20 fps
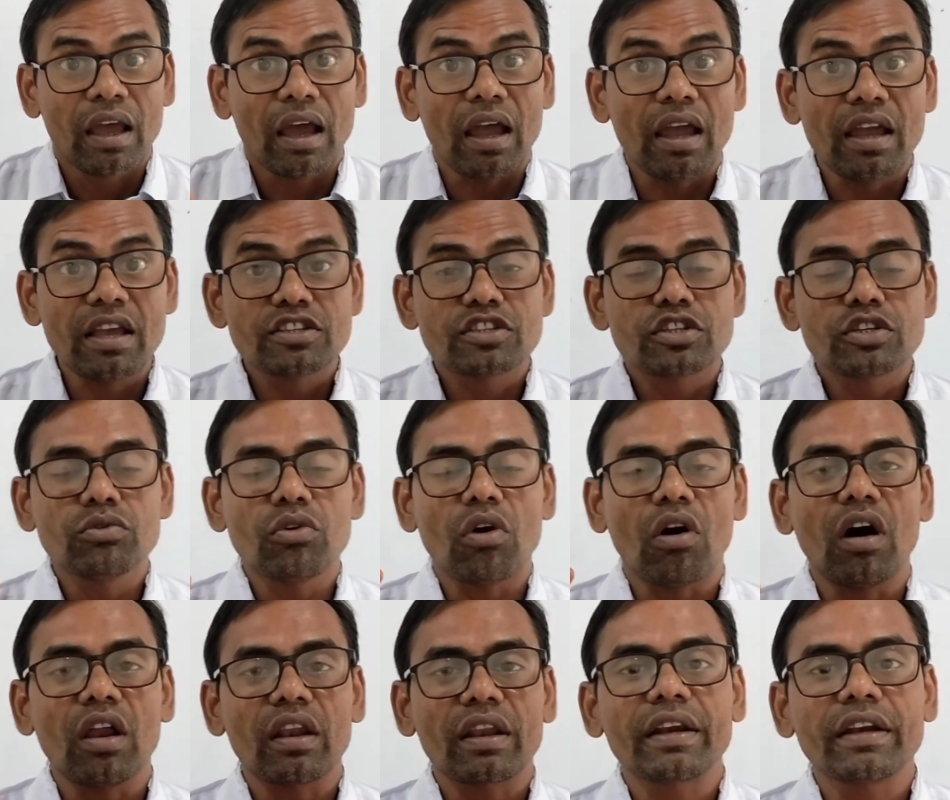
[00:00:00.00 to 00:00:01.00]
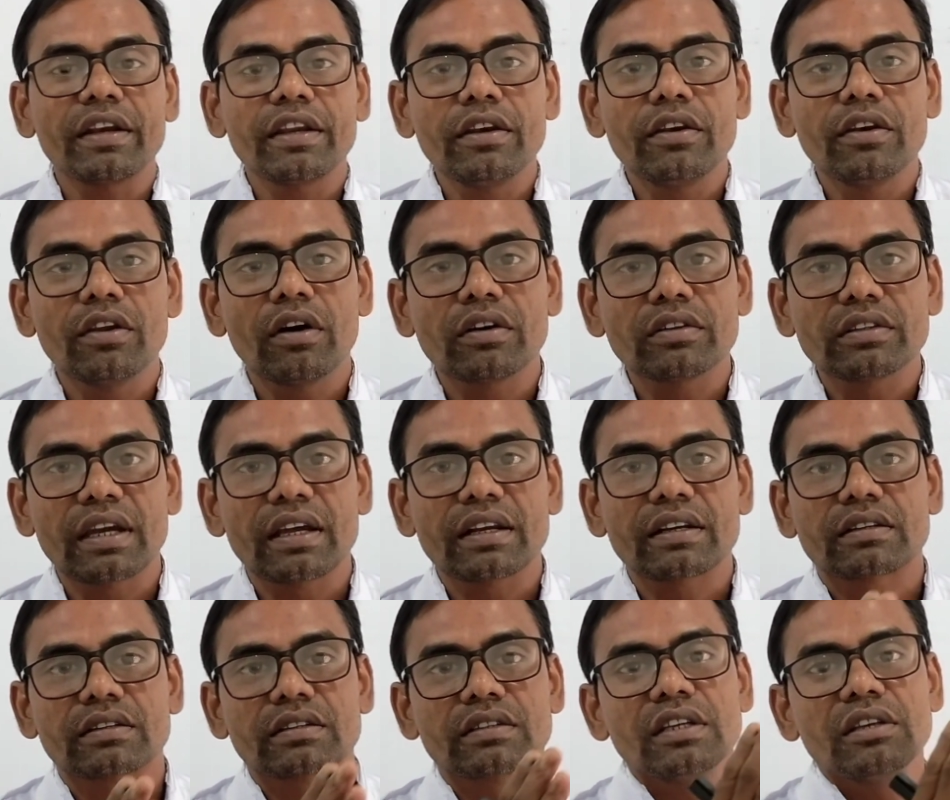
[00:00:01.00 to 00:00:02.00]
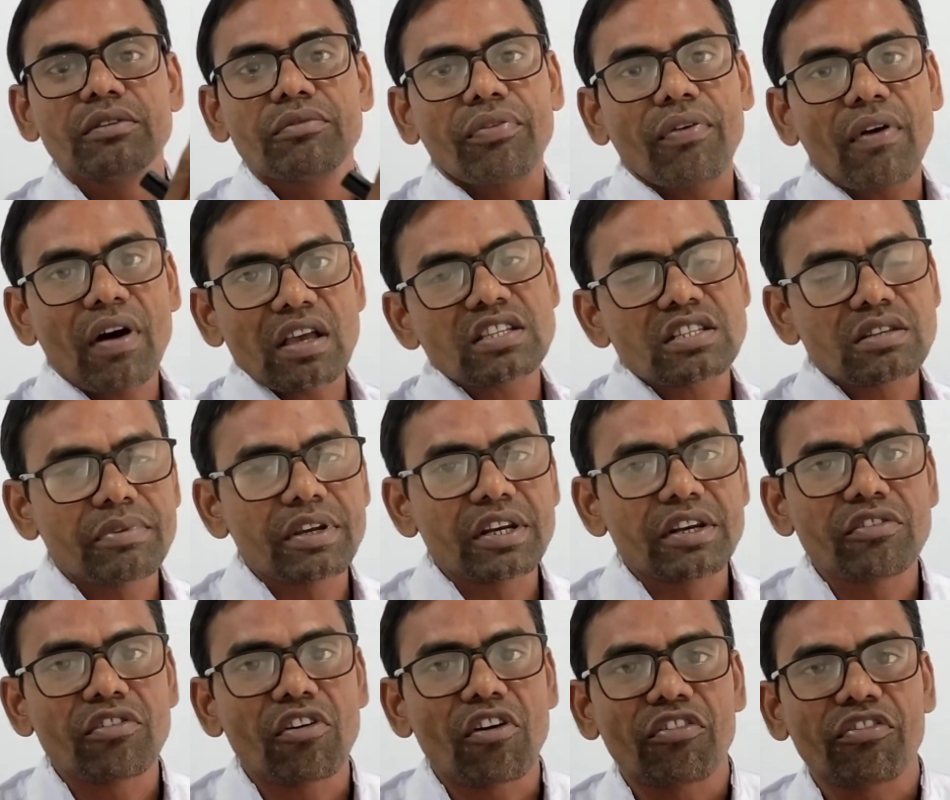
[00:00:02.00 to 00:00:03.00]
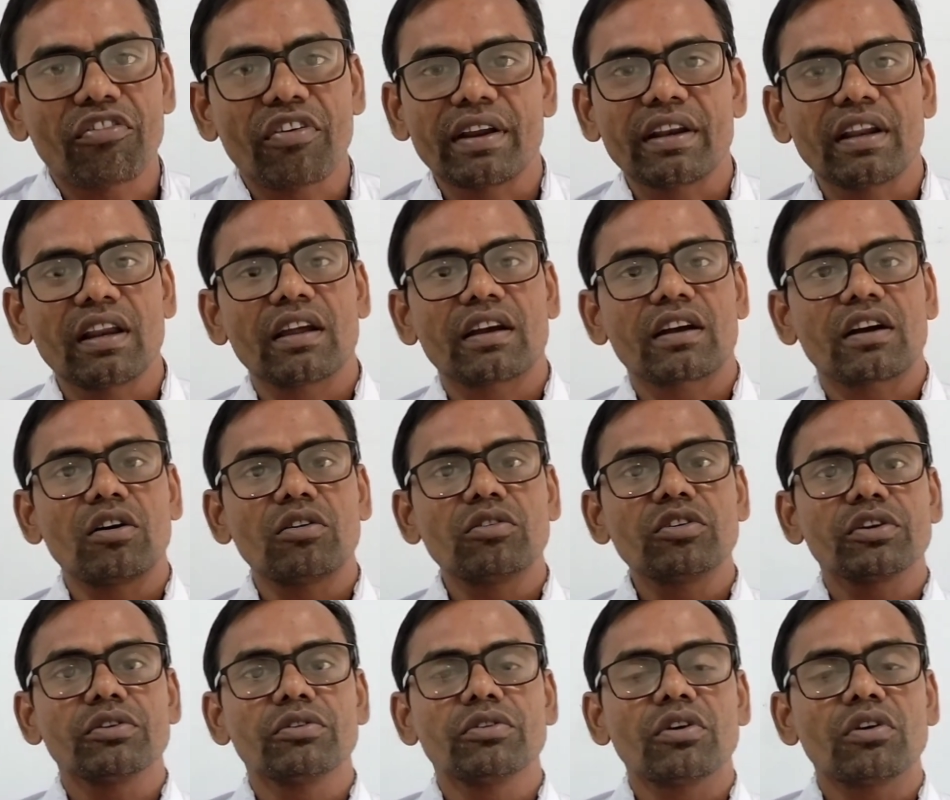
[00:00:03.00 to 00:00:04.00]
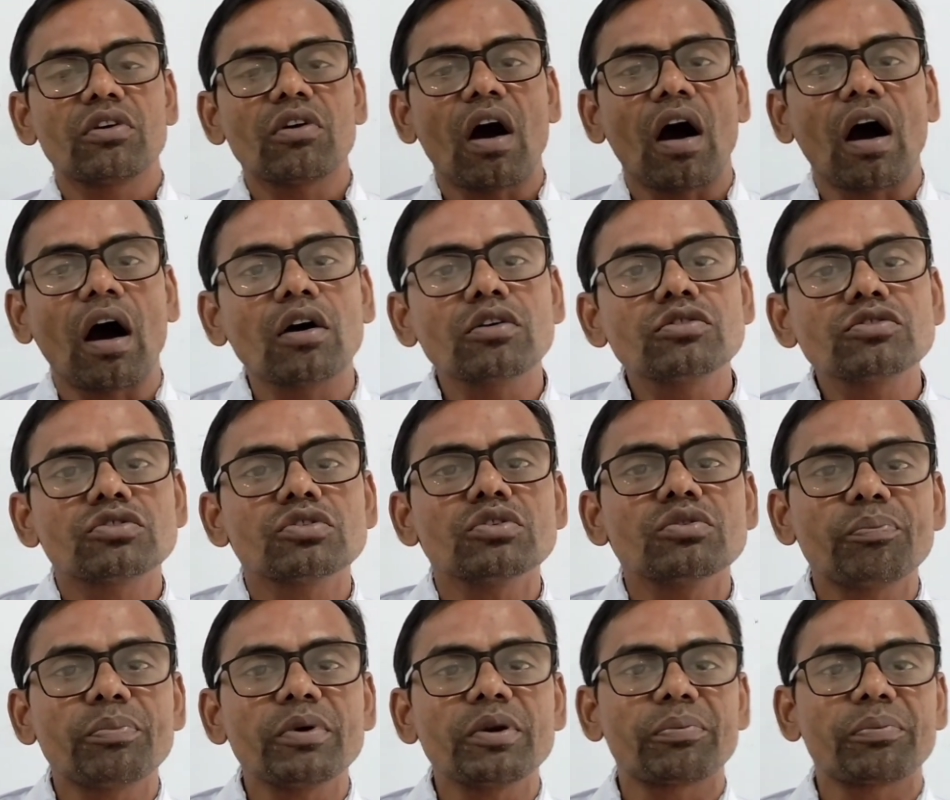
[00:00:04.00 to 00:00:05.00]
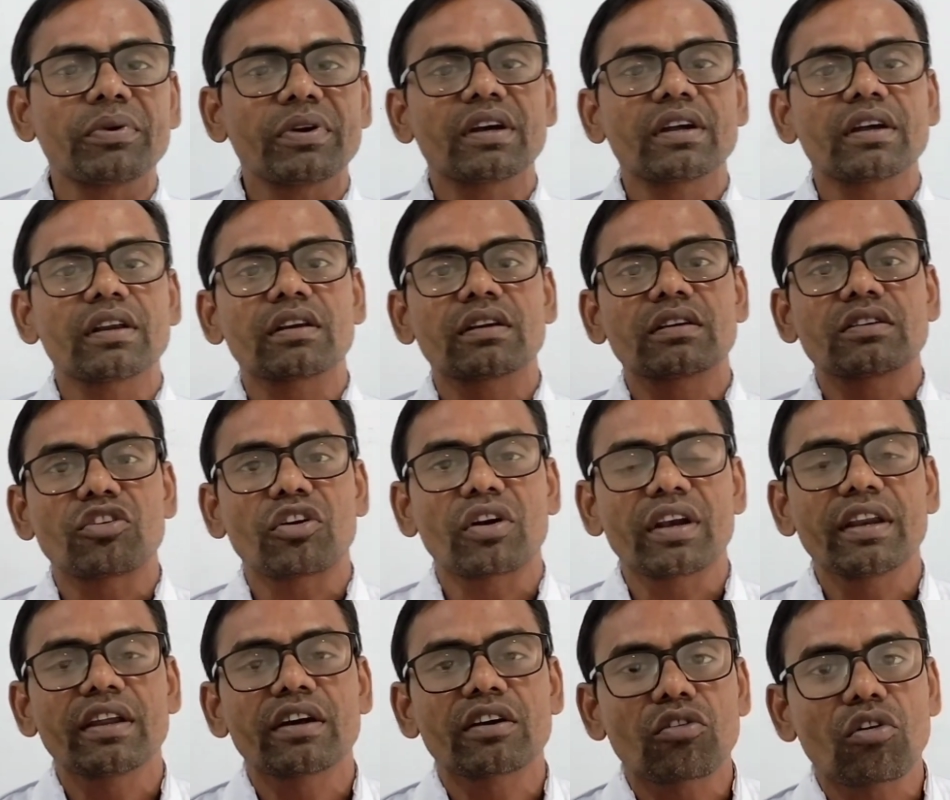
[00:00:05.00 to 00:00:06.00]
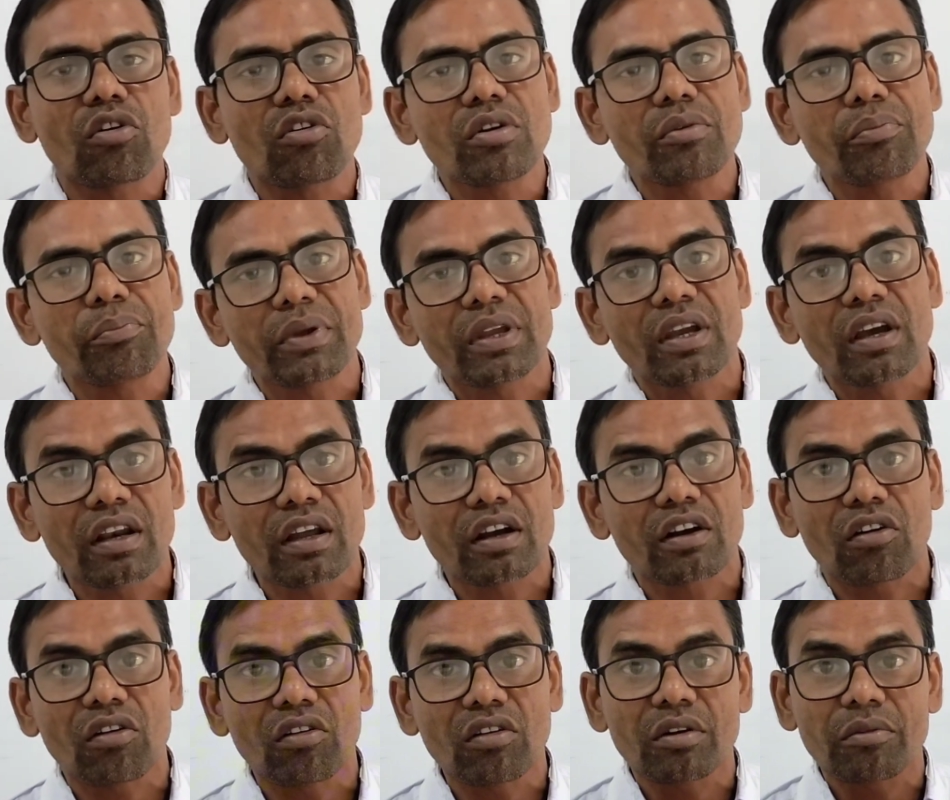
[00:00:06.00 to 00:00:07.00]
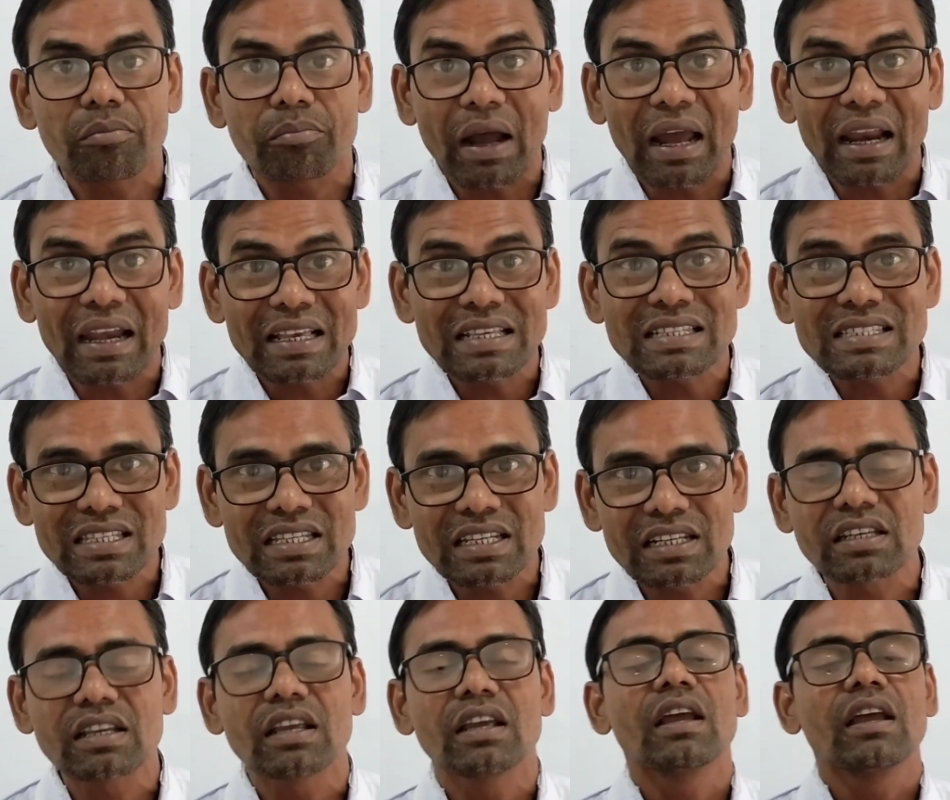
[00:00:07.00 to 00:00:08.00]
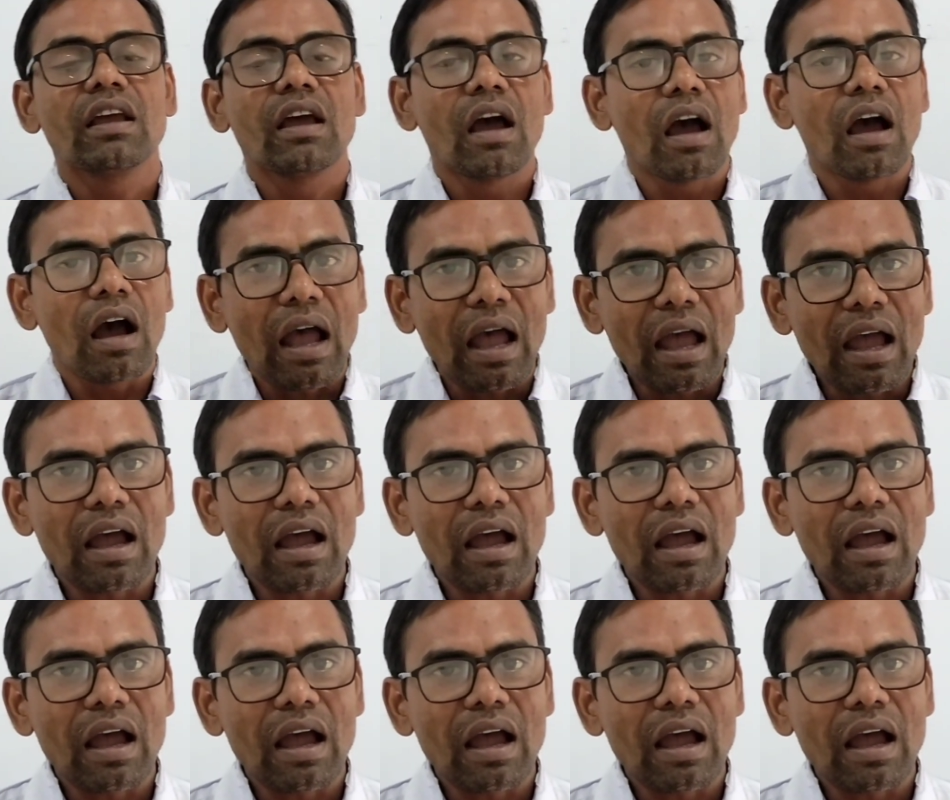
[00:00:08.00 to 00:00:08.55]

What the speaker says: As you already know that in first video of final account you know how to prepare trading account, PL account, balance sheet